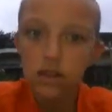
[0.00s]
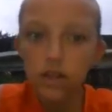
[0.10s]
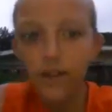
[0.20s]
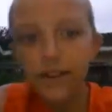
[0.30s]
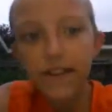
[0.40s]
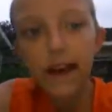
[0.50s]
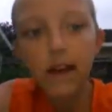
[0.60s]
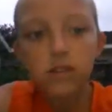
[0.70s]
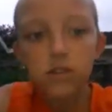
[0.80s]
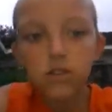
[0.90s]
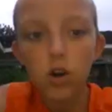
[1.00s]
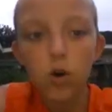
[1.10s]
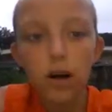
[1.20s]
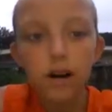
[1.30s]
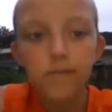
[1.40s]
stuff like that.
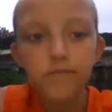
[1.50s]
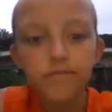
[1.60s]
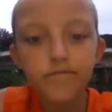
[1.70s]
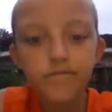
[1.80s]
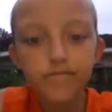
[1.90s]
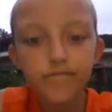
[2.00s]
So, um,